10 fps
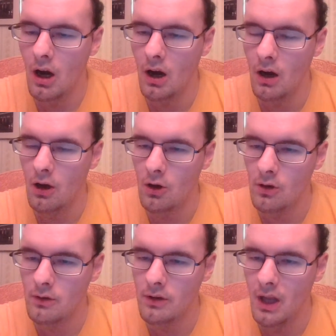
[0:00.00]

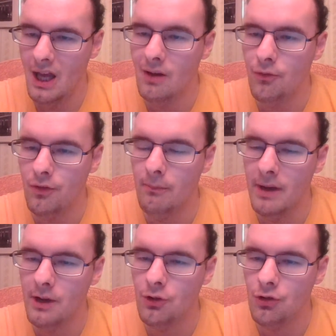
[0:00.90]
uh,
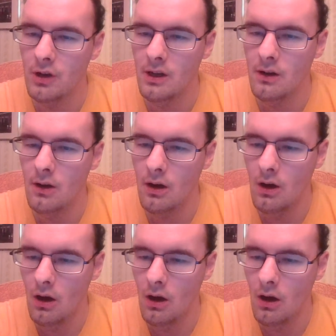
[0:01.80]
information